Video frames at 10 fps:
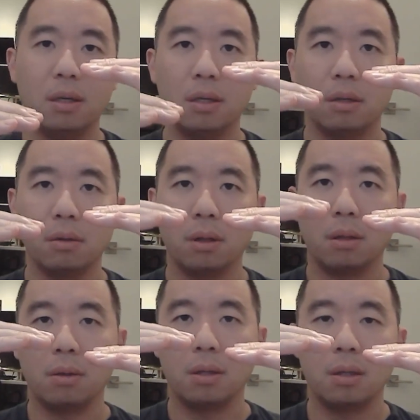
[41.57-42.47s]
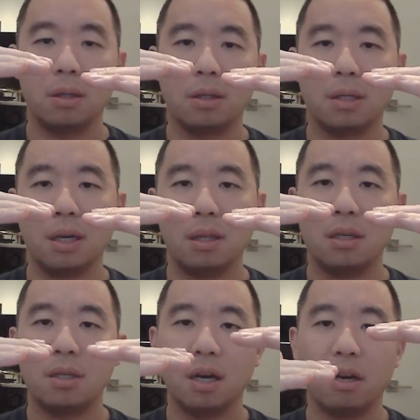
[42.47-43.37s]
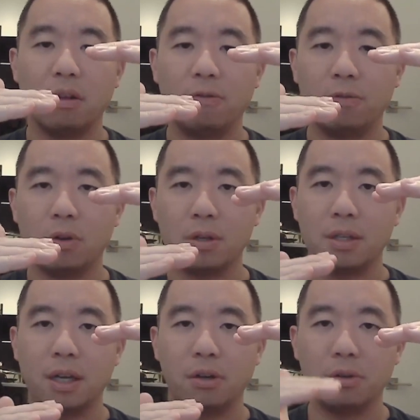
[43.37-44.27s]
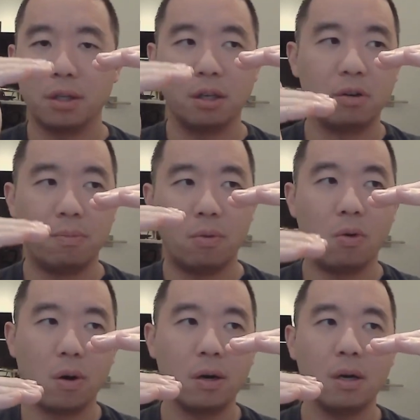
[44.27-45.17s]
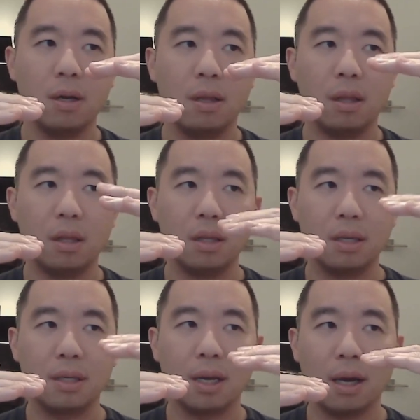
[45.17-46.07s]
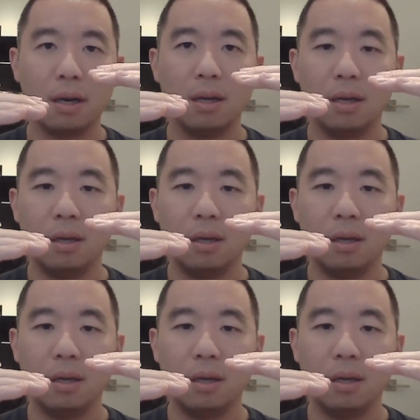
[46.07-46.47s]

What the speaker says: So just say this side of the floor settles a little more than this side.